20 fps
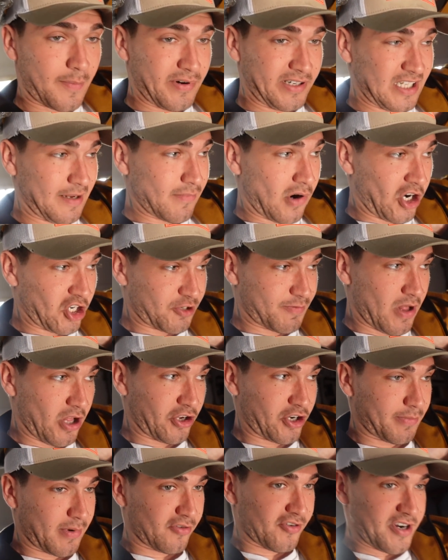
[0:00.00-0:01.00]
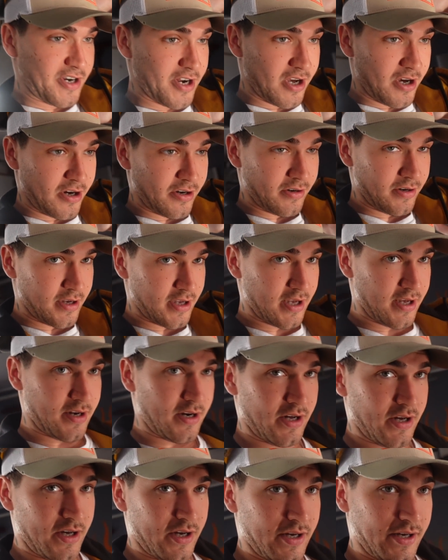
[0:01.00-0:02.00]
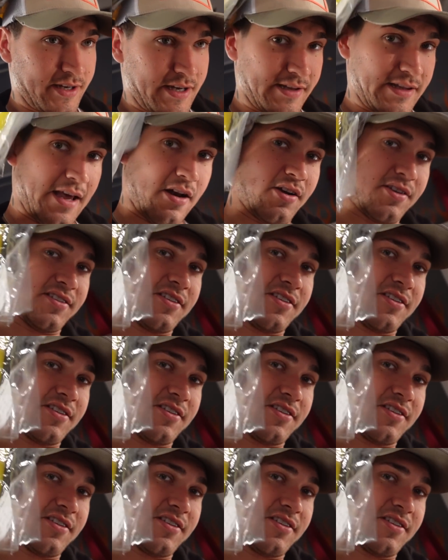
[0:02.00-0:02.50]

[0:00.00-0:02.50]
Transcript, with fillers: bring the marshmallow to Marino and get that all